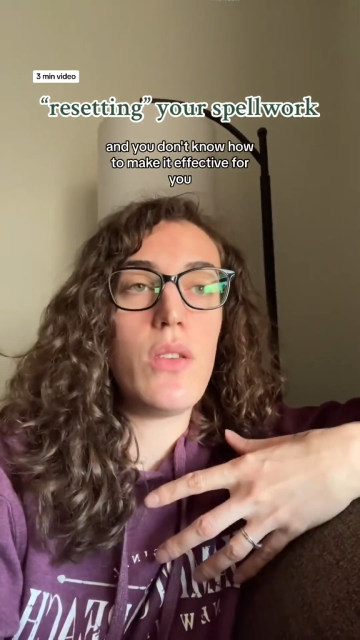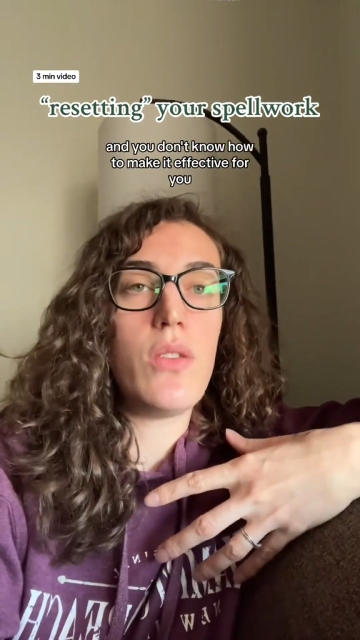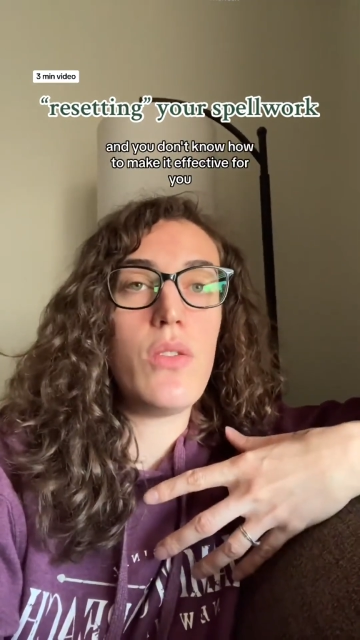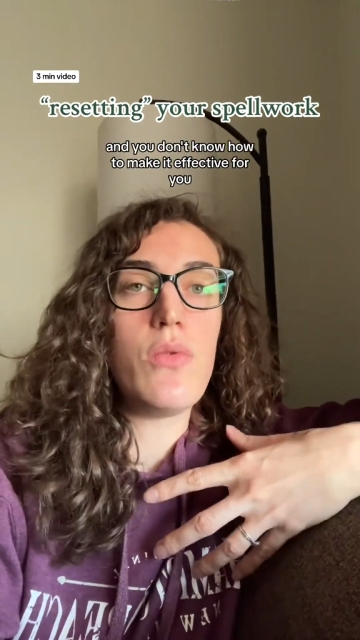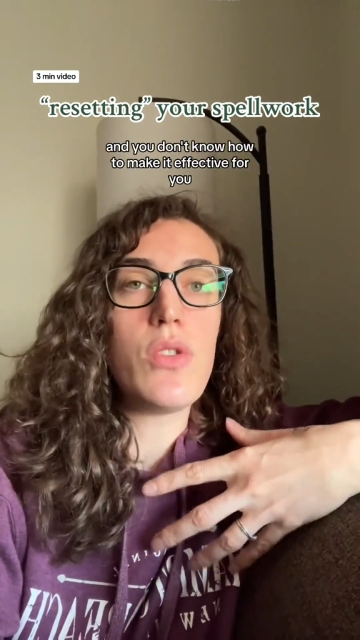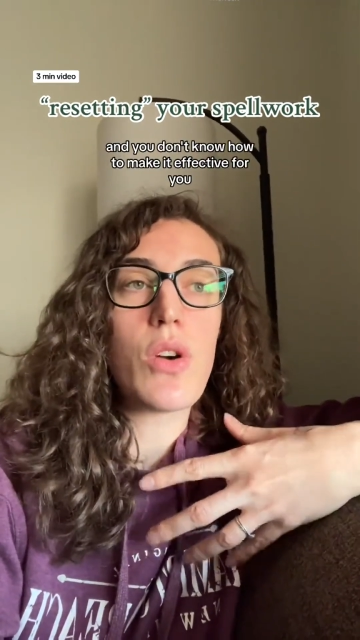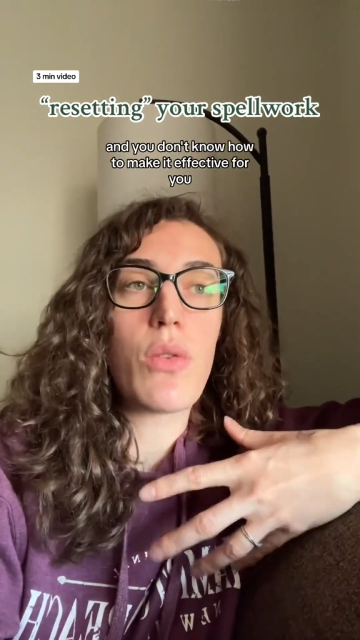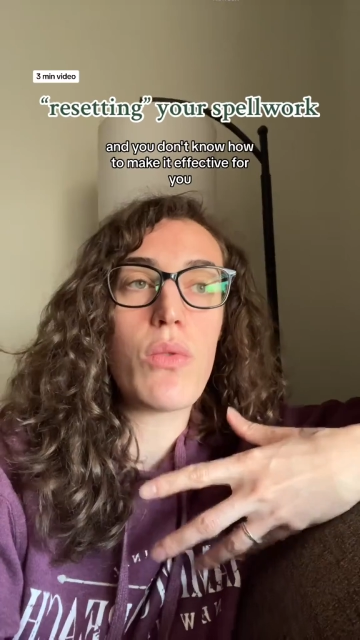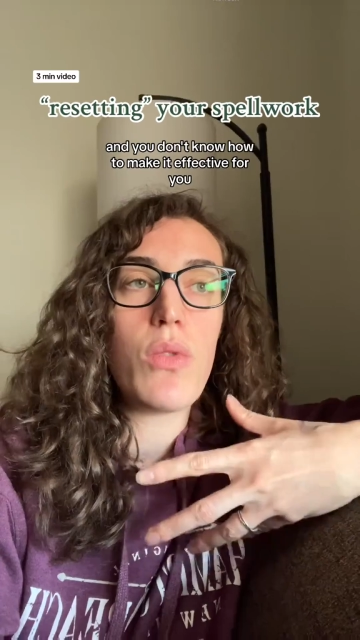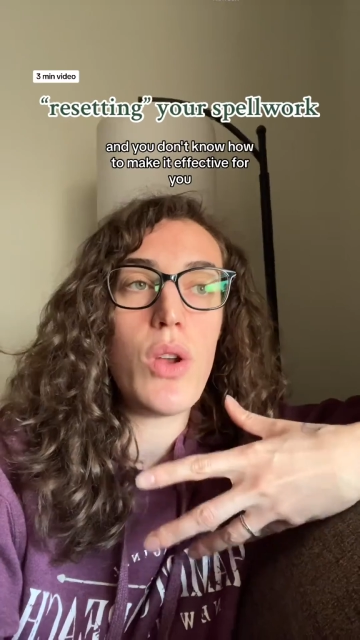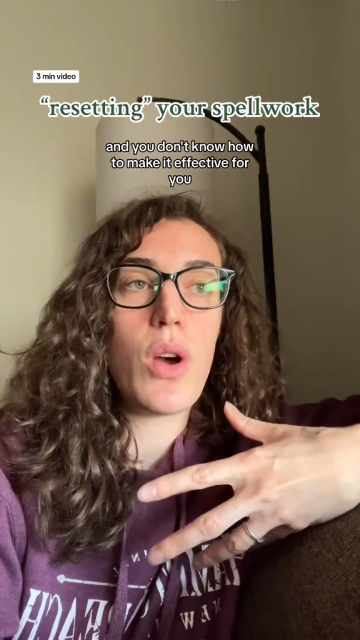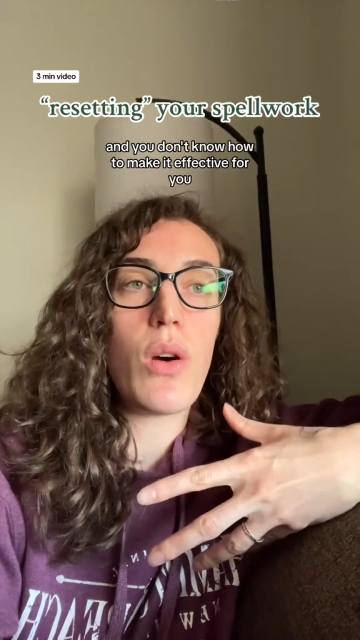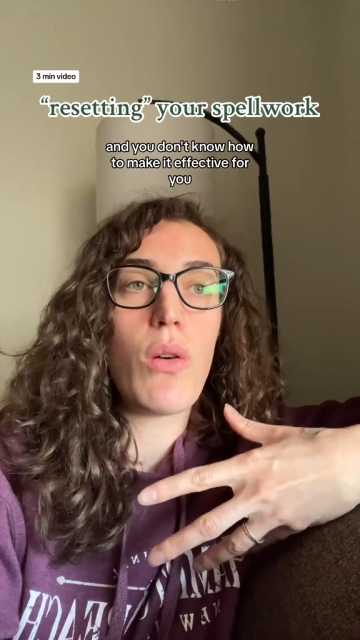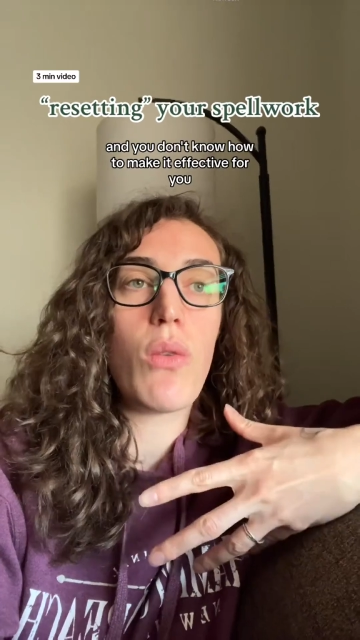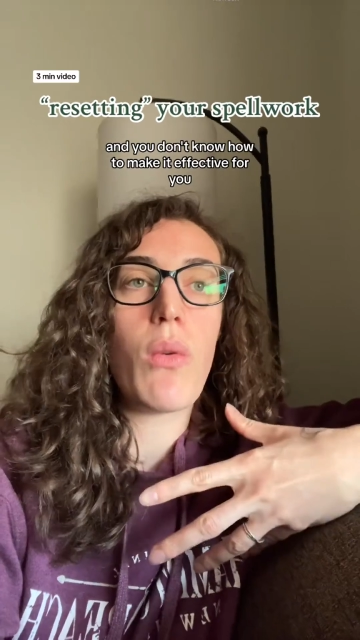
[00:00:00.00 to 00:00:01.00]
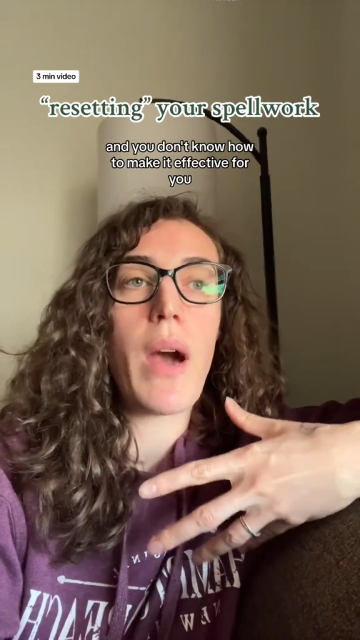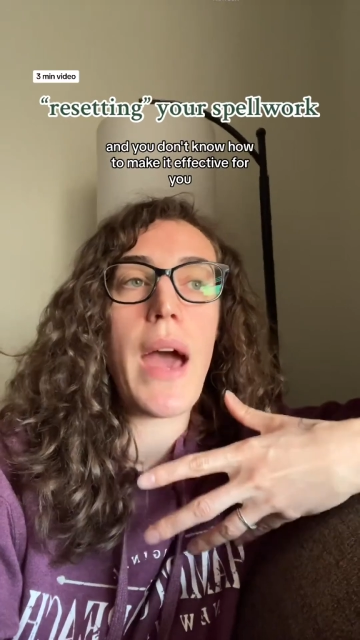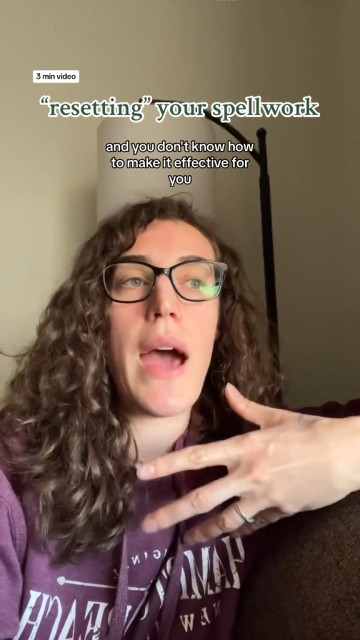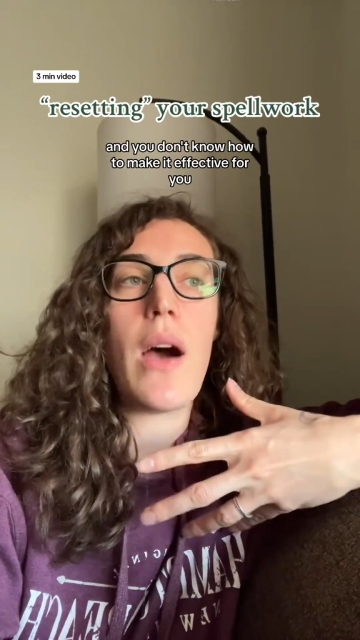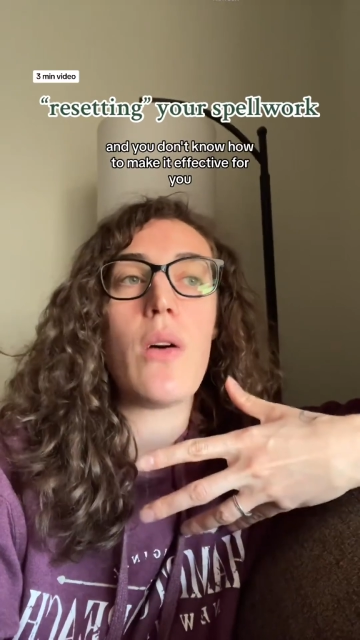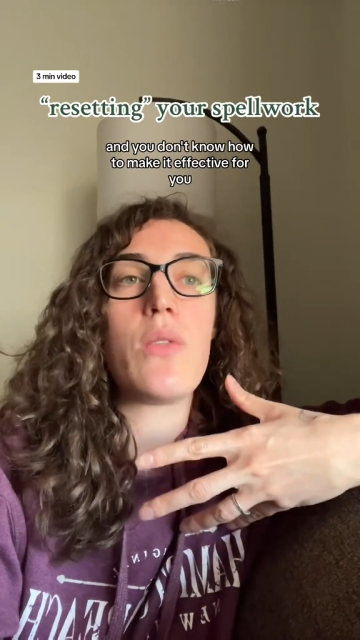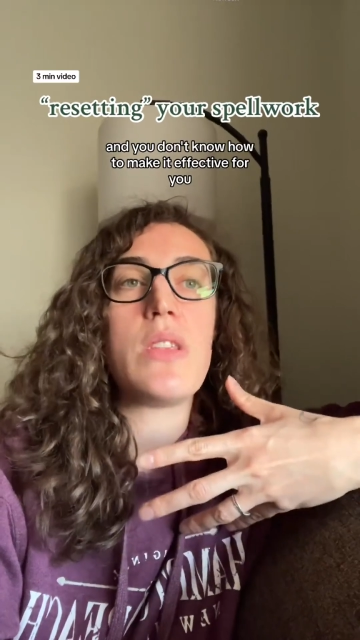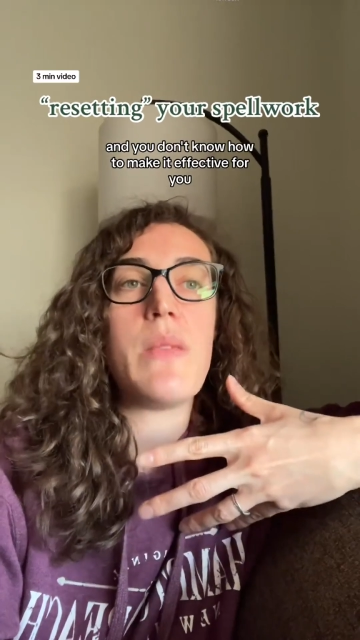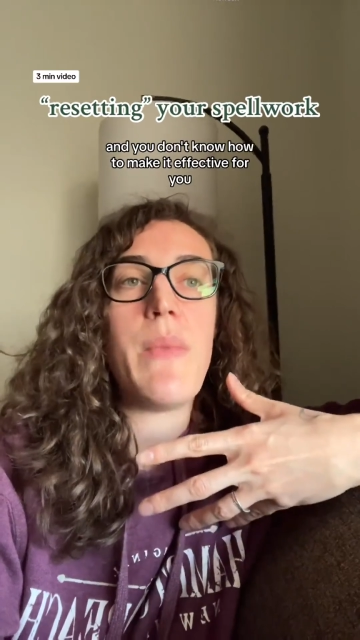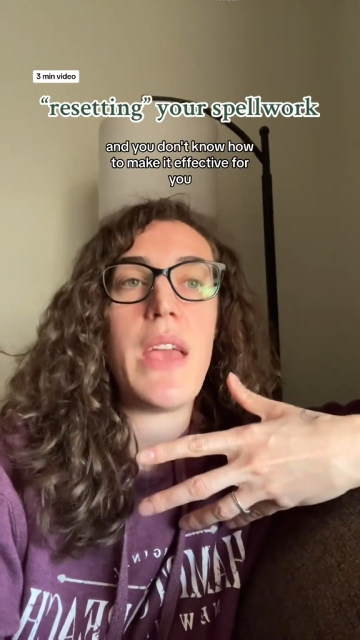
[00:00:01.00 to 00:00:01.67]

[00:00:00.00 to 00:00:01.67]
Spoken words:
you don't know how to